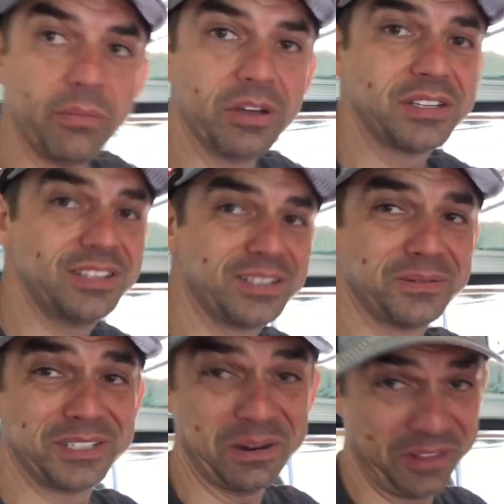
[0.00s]
Most of this
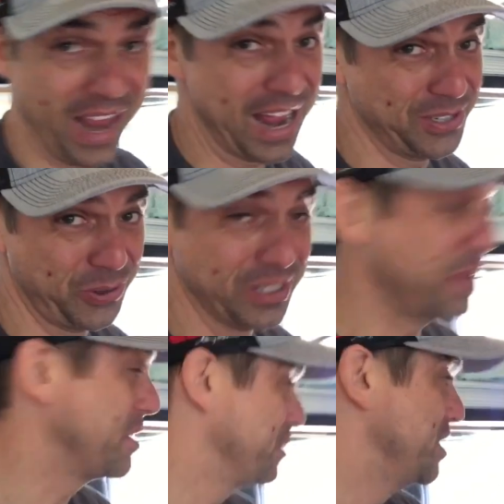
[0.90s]
was done with hand tools. I'm
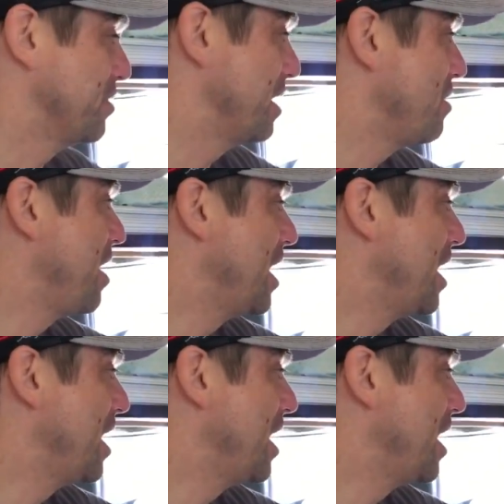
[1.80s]
gonna redo it.